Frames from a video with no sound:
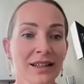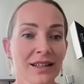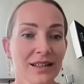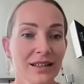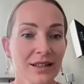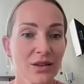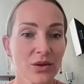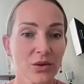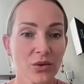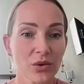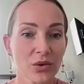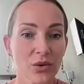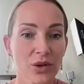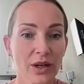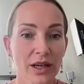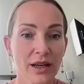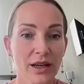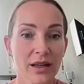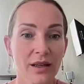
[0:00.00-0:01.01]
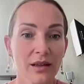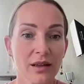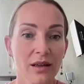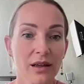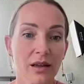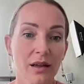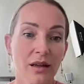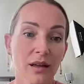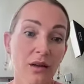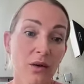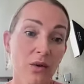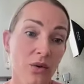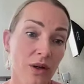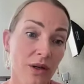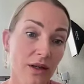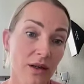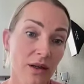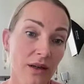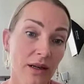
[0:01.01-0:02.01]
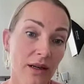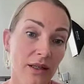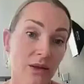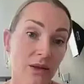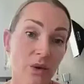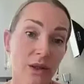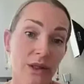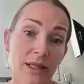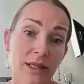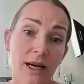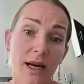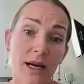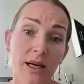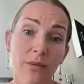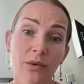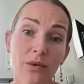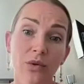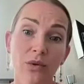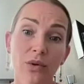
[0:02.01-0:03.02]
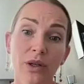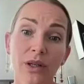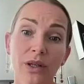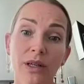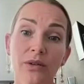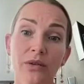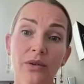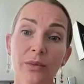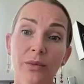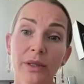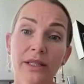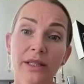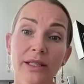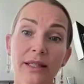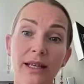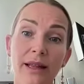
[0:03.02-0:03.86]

So you can look at what I'm doing and repeat it.